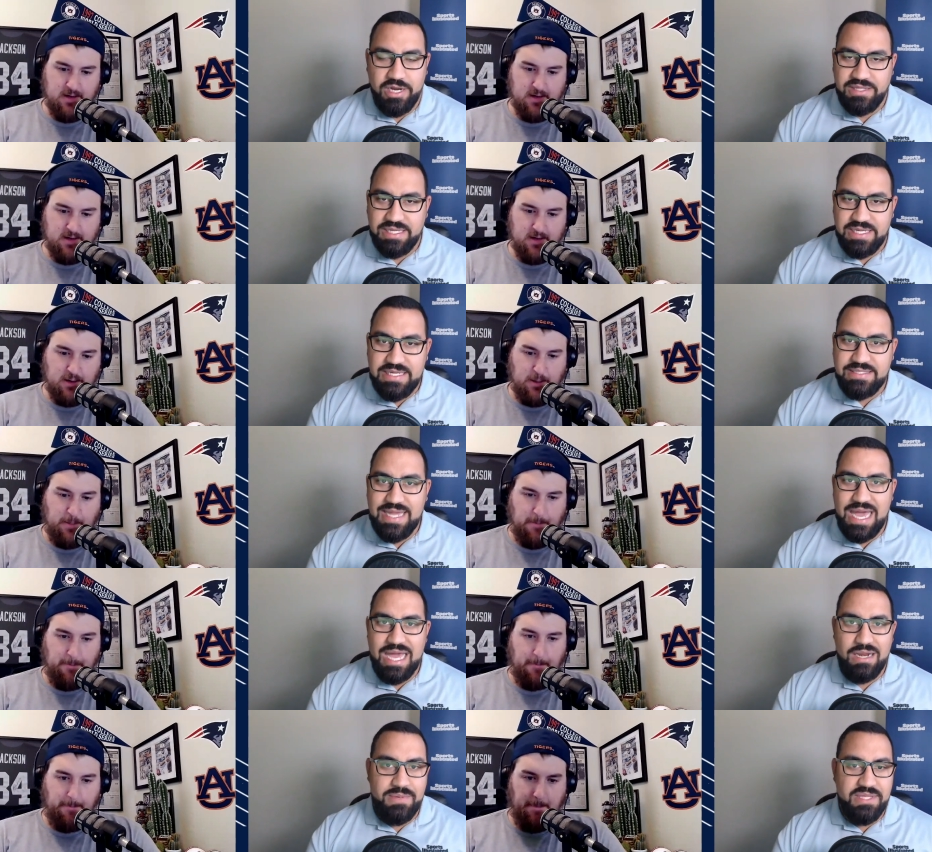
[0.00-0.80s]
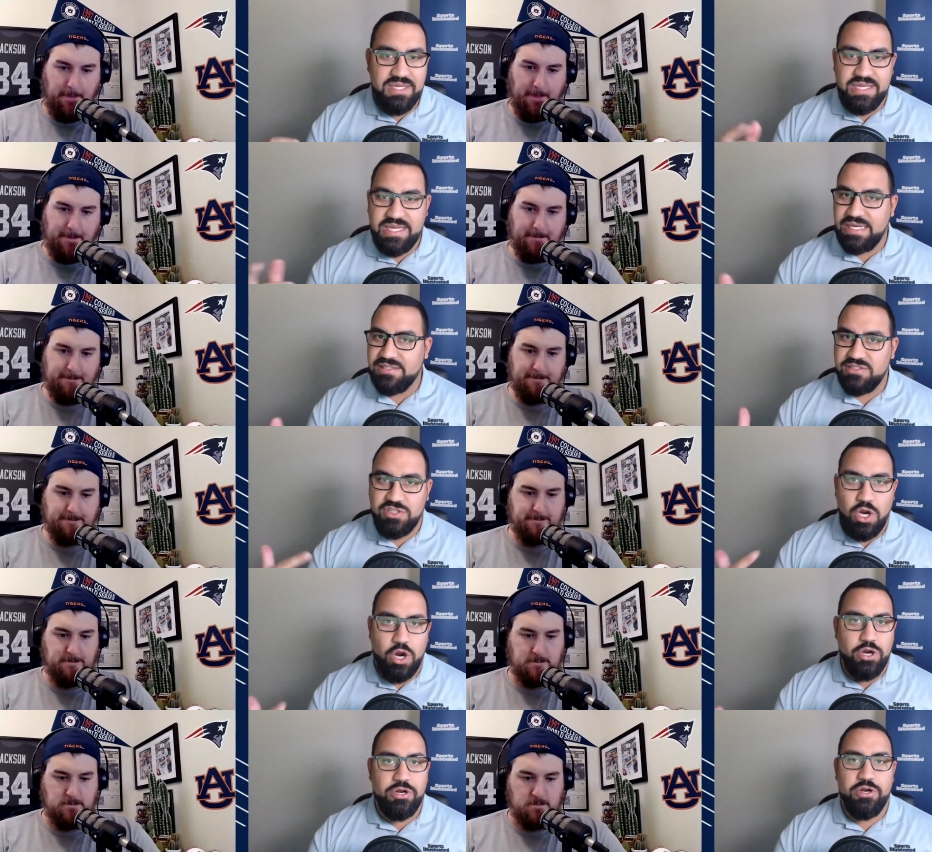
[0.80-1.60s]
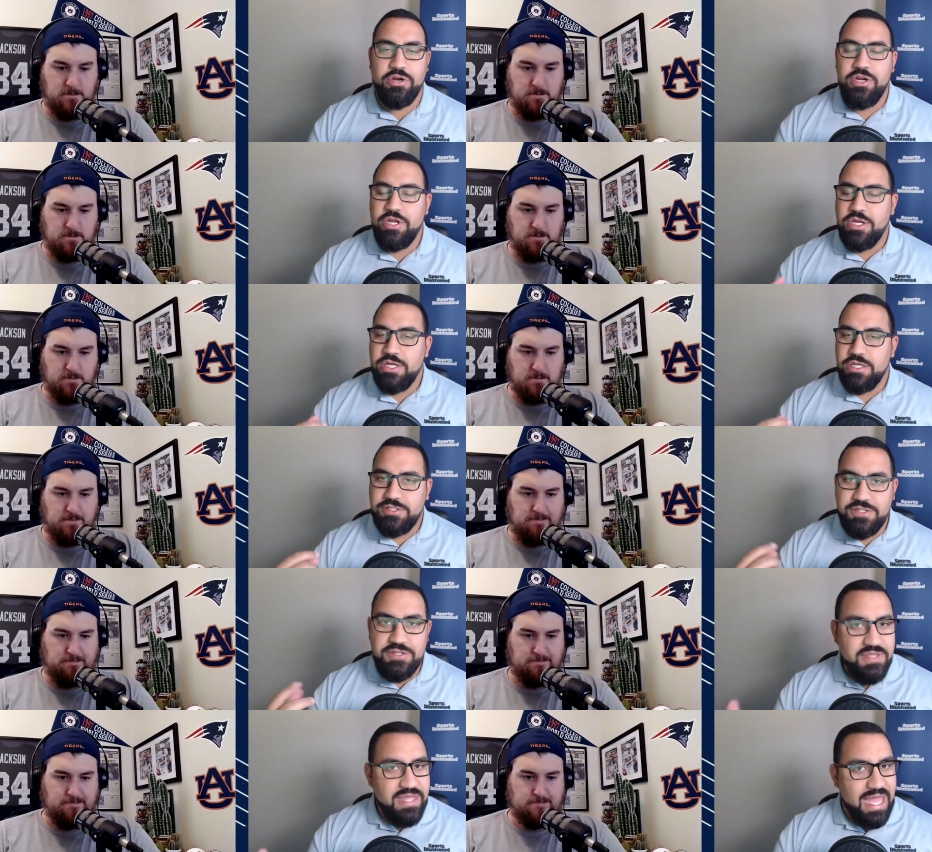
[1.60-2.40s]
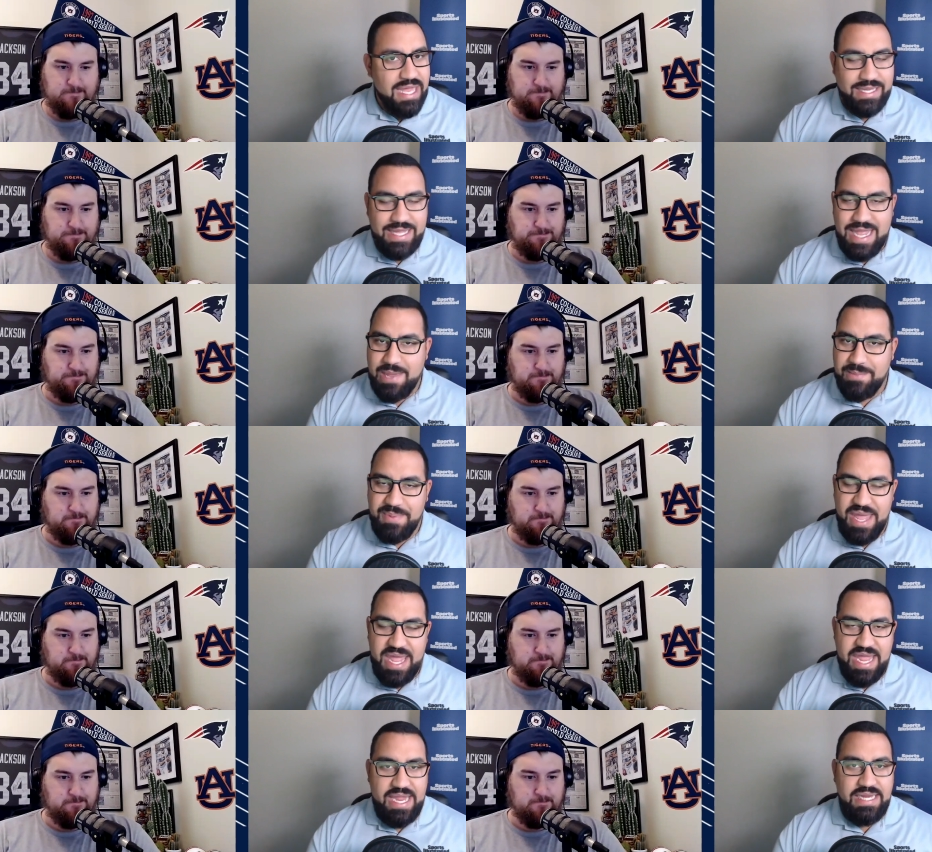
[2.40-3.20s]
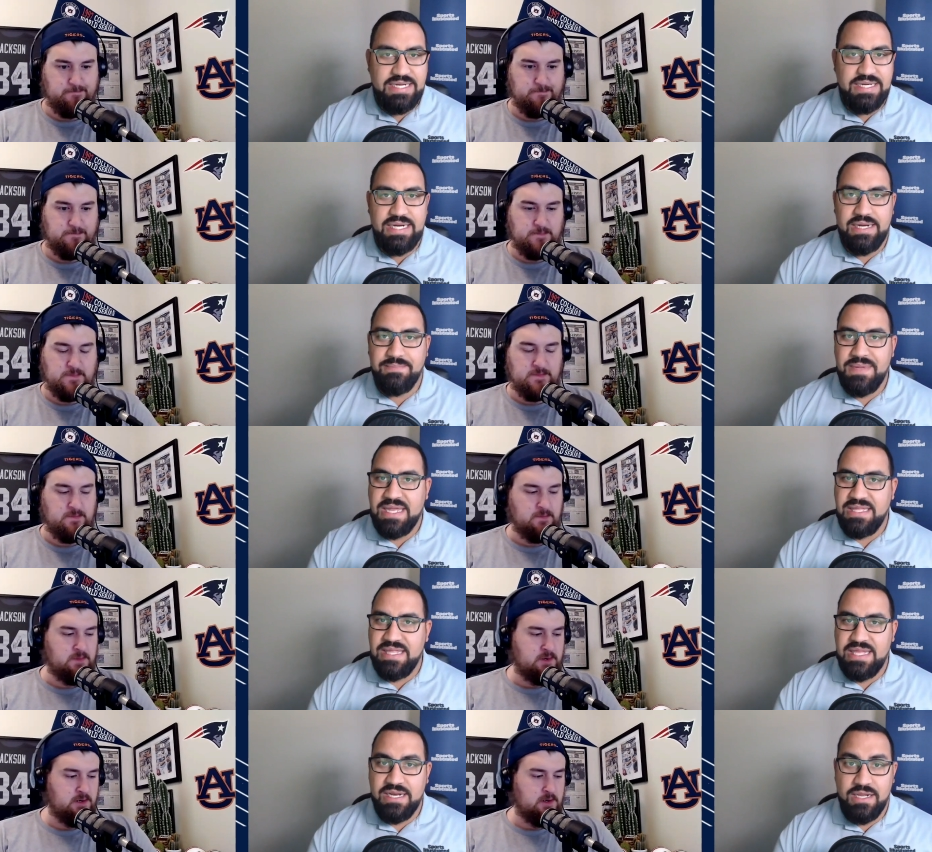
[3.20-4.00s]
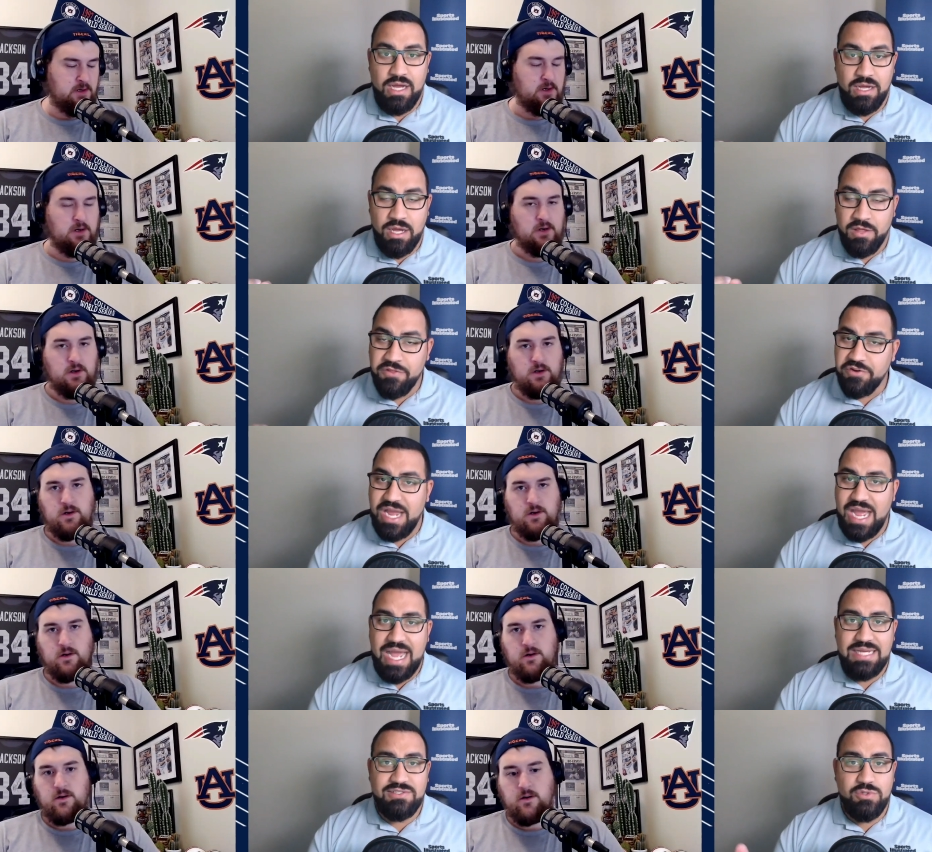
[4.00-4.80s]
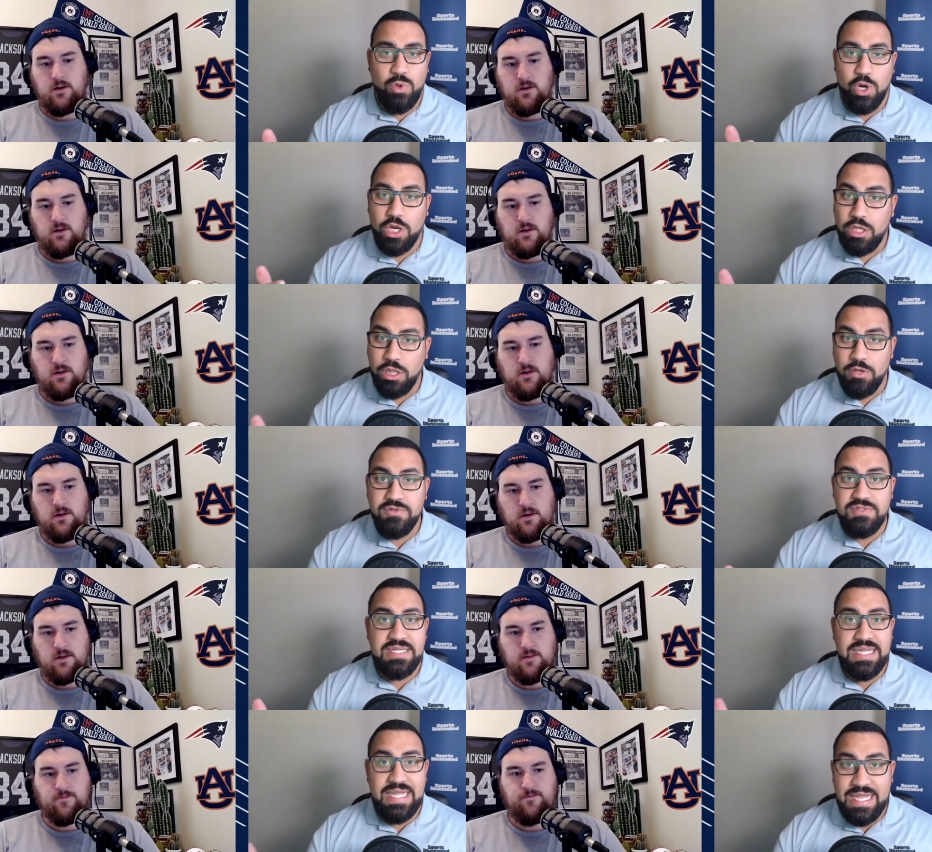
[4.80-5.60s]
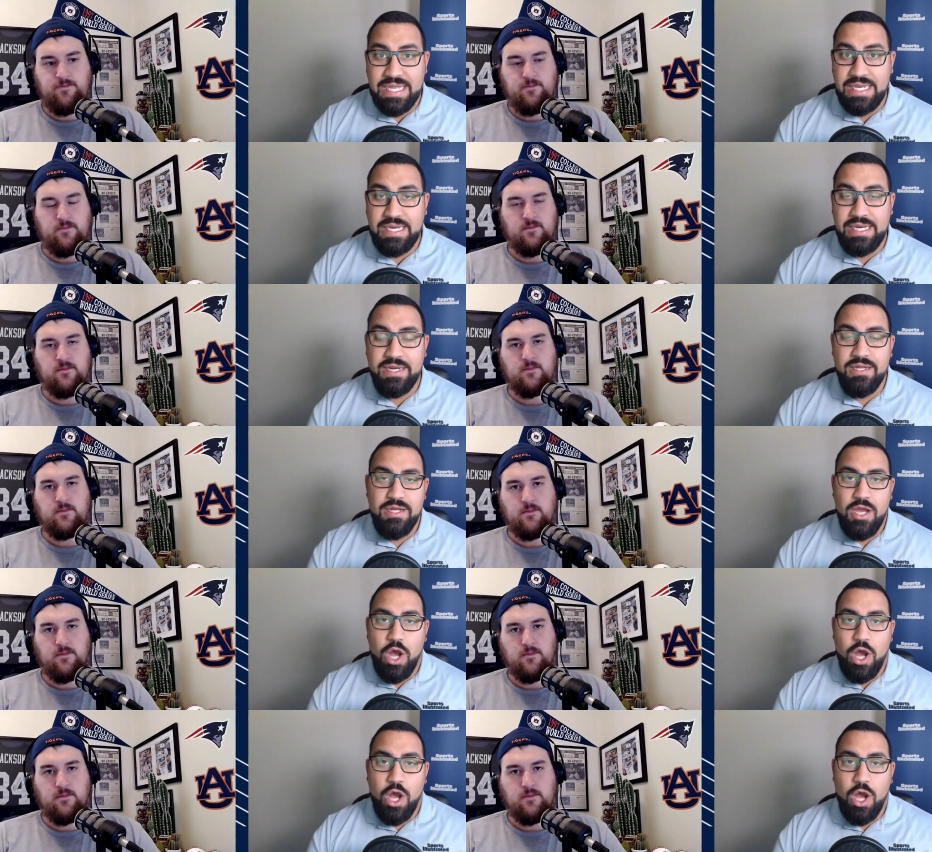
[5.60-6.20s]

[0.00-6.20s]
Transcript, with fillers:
Speaker 1: I think he's got to be the kickstarter to that campaign, um, and then uh, other guys who are closing in